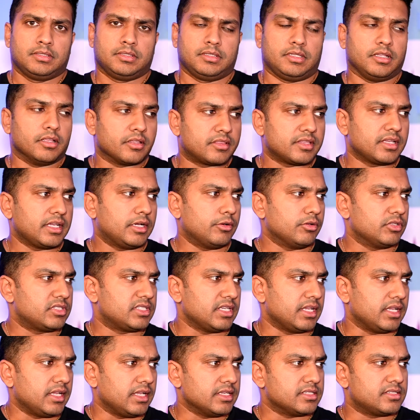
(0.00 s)
The other thing I would
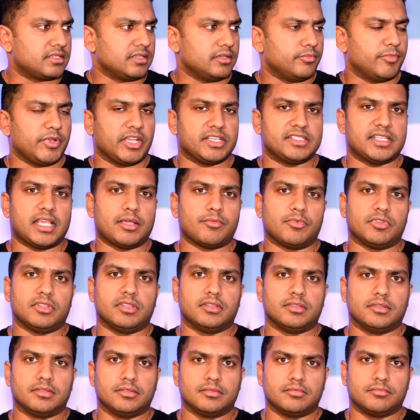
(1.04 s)
say is to examine
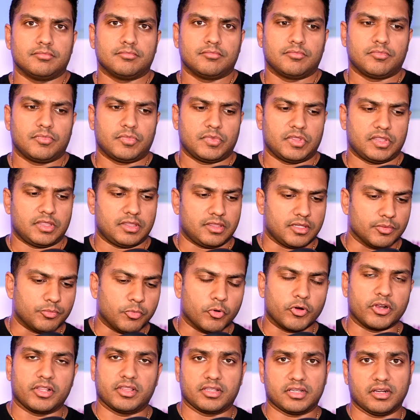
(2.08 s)
the
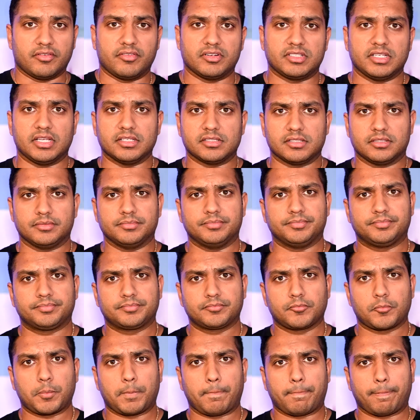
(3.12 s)
point of the conversation.
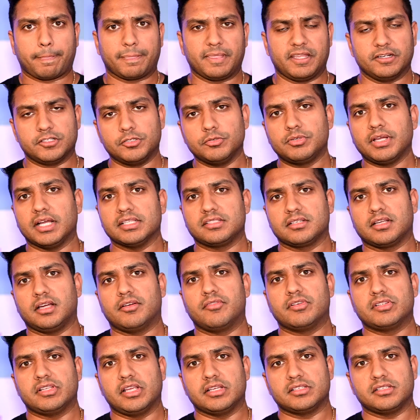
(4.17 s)
There are two kinds of
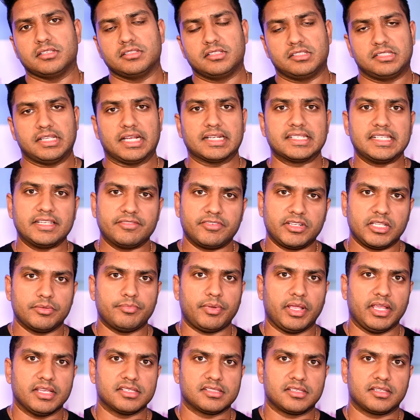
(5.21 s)
conversations. There's
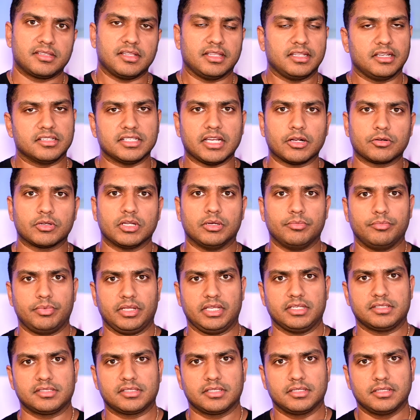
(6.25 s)
activity-based and there's
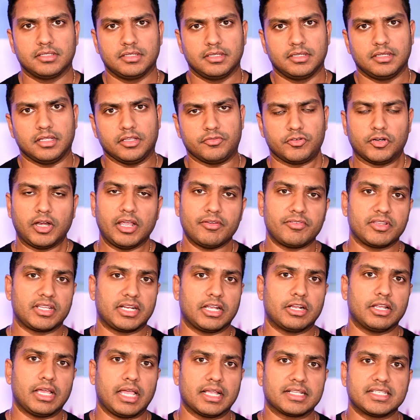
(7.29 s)
outcome-based. If you're having
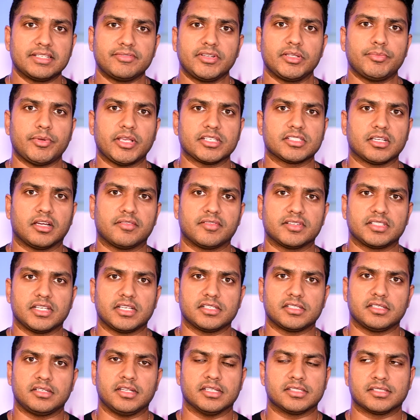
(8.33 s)
an activity-based
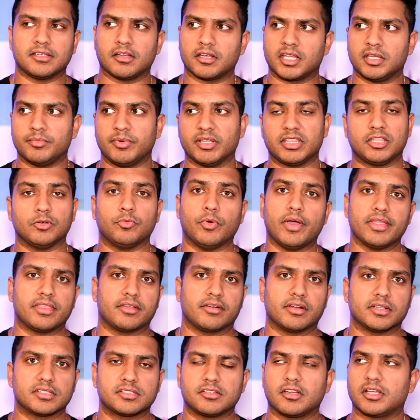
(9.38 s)
conversation, it's talking about the weather.
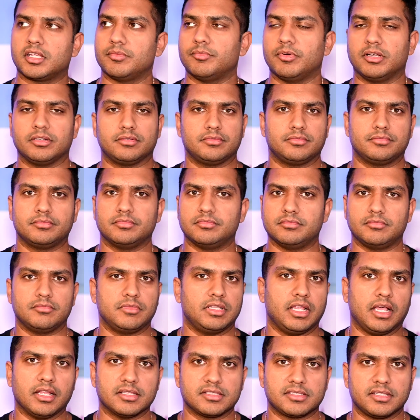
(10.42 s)
It's talking about
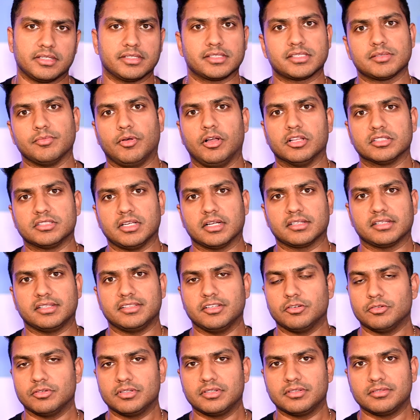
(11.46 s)
nonsense, small talk that
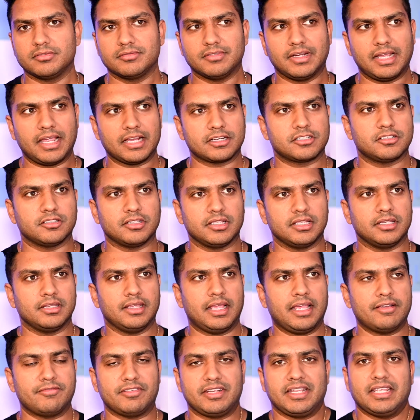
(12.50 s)
don't actually
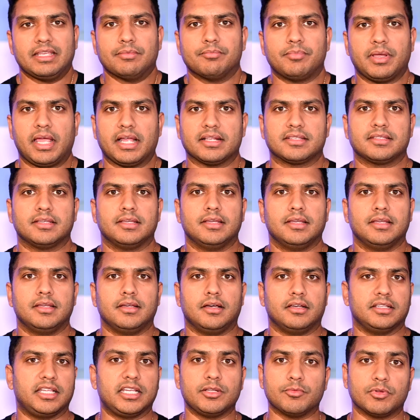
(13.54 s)
have any impact
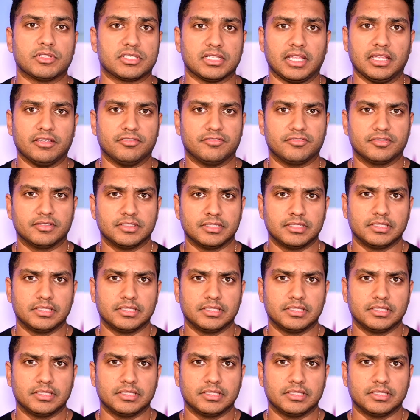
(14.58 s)
on anyone's life.